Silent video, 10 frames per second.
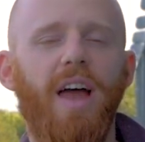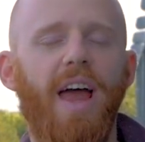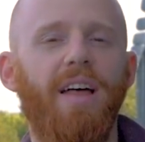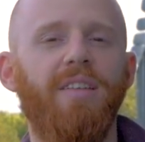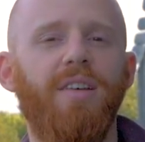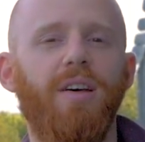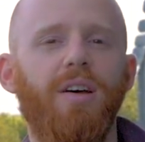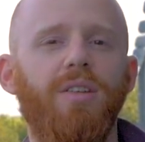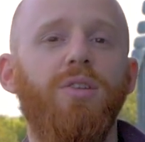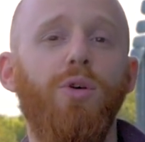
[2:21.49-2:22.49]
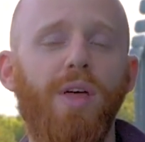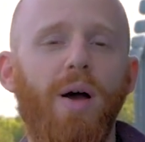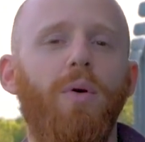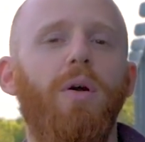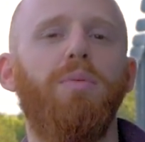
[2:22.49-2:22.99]
And to do
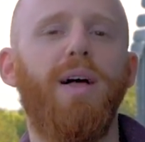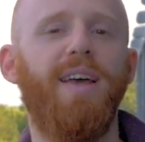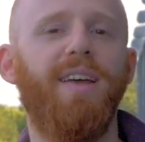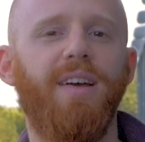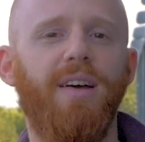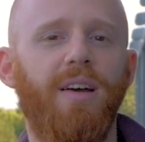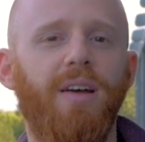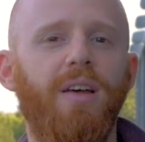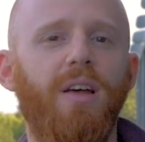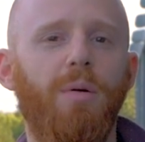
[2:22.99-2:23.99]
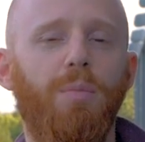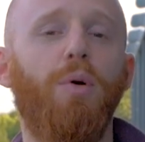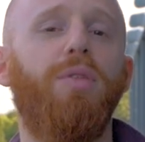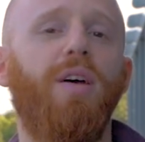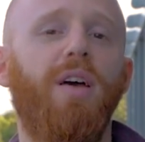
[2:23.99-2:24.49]
that, we're applying
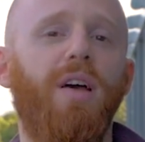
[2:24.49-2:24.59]
both